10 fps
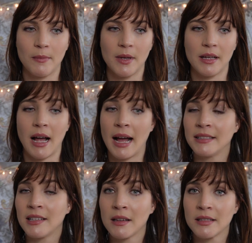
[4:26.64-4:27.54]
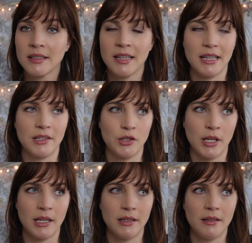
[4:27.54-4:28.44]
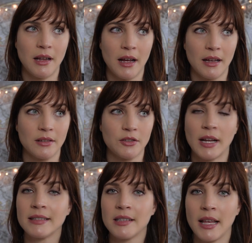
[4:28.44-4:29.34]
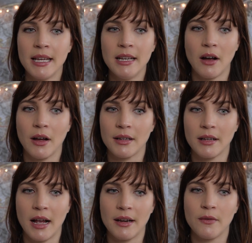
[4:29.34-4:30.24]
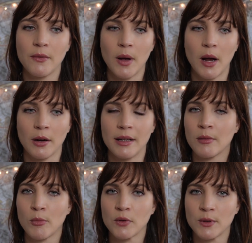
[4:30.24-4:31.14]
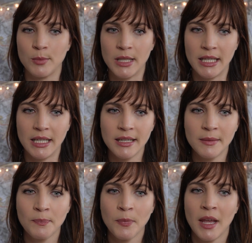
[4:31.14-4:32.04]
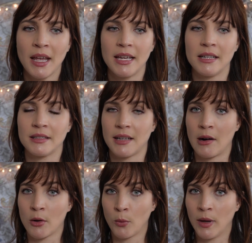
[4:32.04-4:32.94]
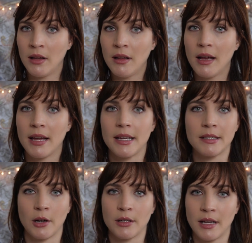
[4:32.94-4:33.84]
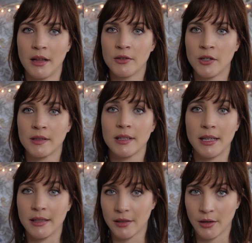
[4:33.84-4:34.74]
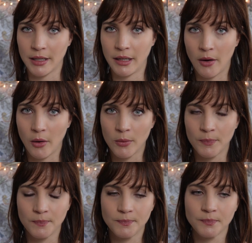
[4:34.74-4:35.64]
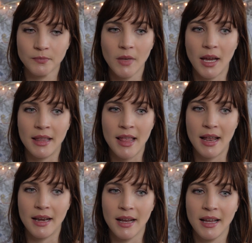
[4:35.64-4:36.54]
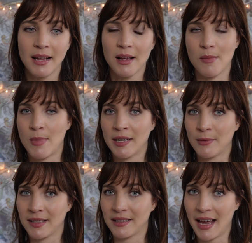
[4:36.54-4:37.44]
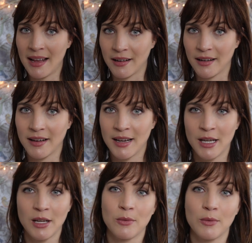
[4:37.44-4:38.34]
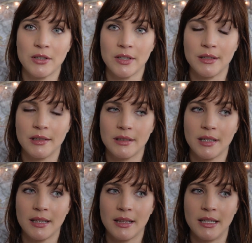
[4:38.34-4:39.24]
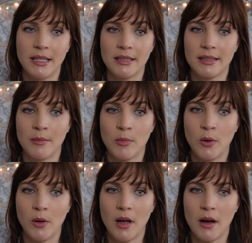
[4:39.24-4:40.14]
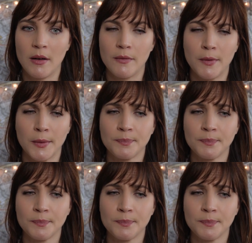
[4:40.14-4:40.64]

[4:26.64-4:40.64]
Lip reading: it guides us, it shines light on kind of our innermost being. It's our will, it's our intelligence, and it's our ego. And then combined with Saturn, which is the symbol of,